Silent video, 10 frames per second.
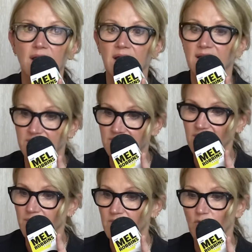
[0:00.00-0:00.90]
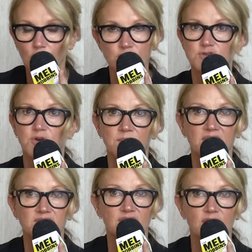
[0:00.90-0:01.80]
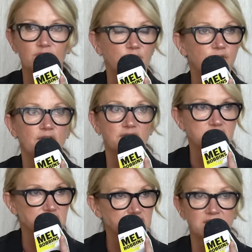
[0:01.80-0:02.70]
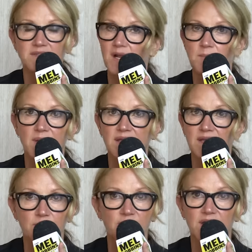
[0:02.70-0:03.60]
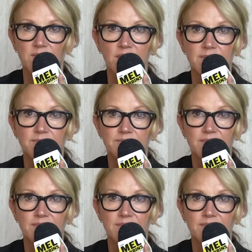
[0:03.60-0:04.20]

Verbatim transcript: and I can stop torturing myself with all this shit that I'm making up anyway.